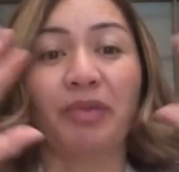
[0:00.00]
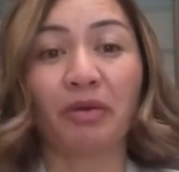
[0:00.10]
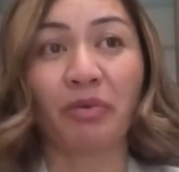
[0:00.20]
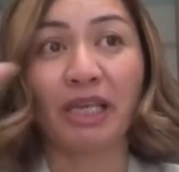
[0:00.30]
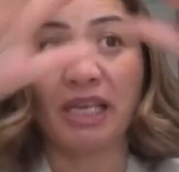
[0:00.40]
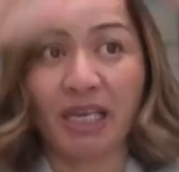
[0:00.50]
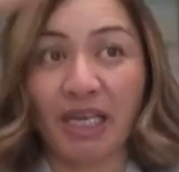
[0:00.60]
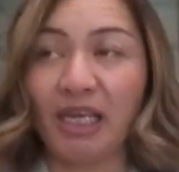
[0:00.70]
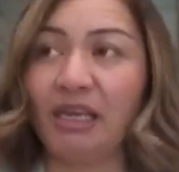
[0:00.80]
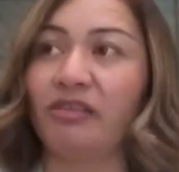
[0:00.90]
But we
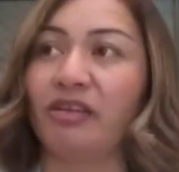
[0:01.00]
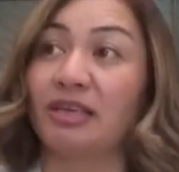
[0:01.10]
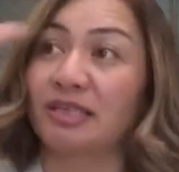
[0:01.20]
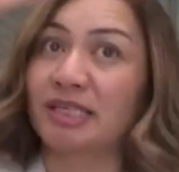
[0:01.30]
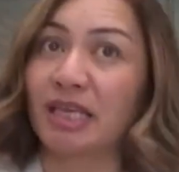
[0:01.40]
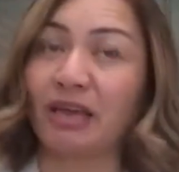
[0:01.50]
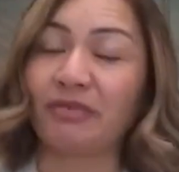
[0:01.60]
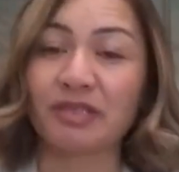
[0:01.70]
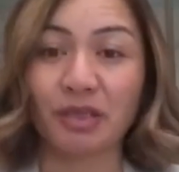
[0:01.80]
need safe,